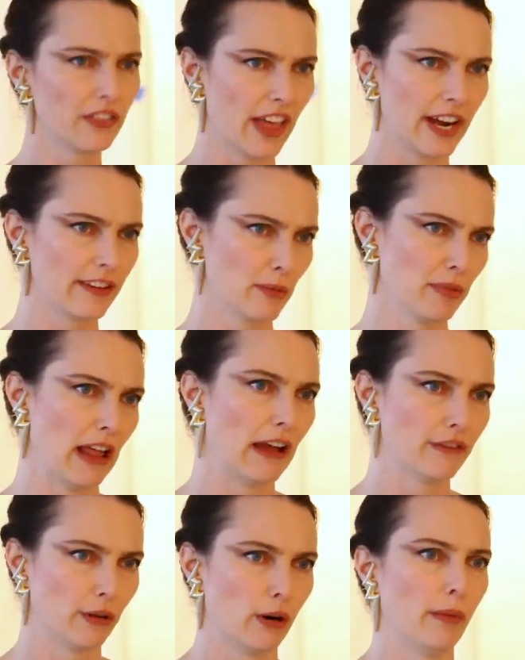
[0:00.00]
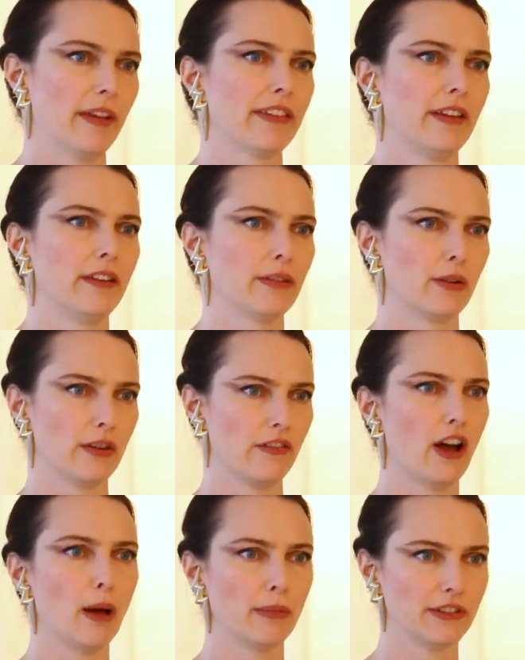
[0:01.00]
that as a platform, as a sort of
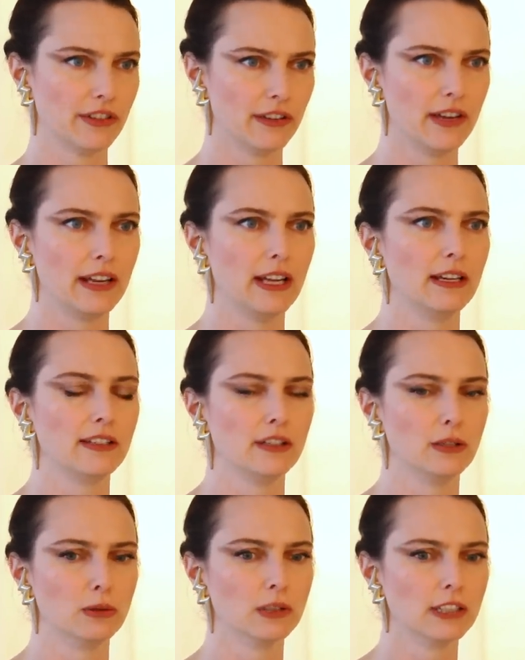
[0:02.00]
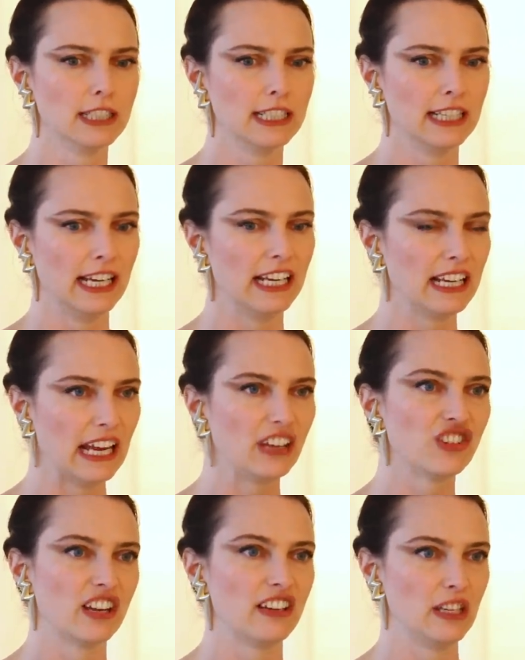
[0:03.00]
opportunity to engage
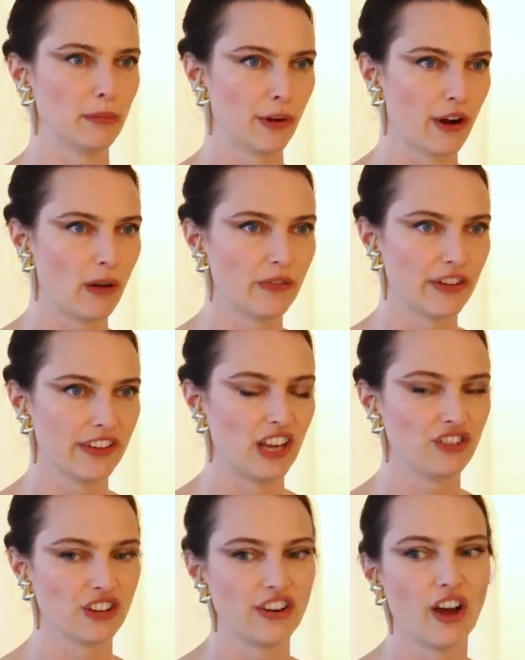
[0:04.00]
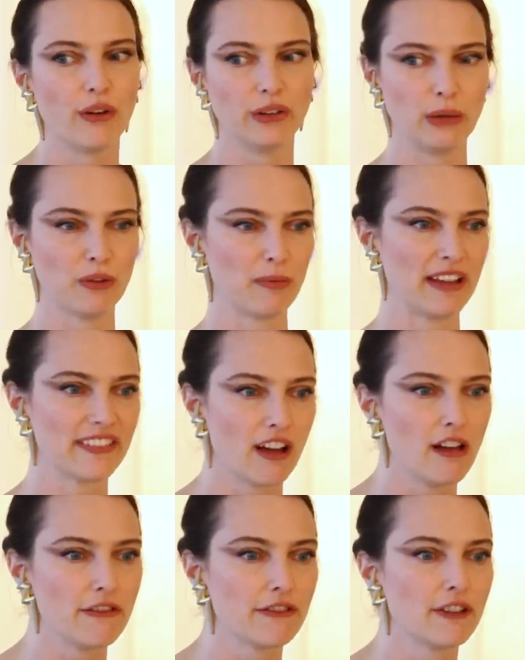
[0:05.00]
in a deeper conversation, not only with
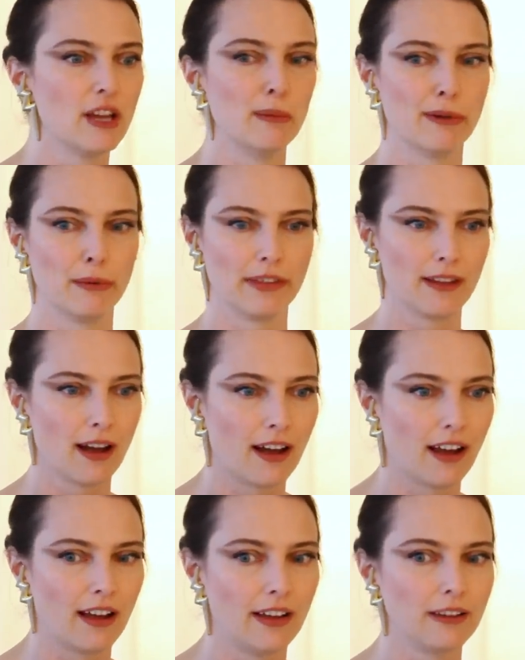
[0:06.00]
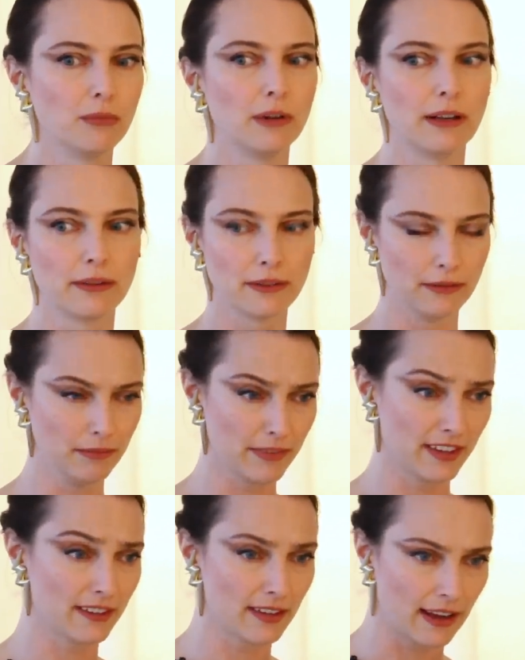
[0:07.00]
myself, but with God, with
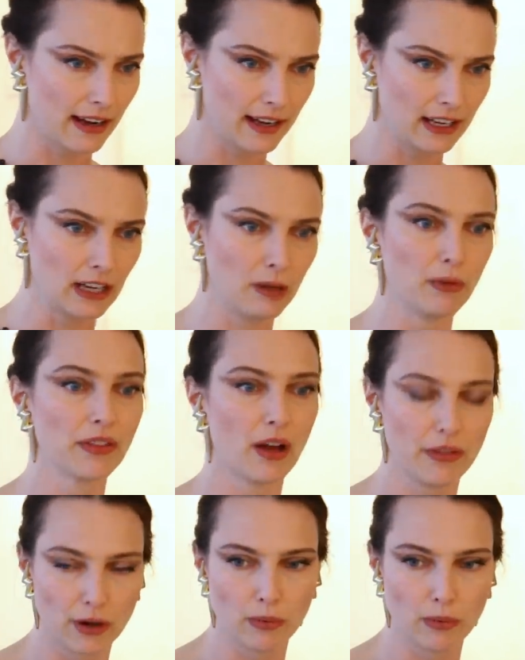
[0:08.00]
society, with other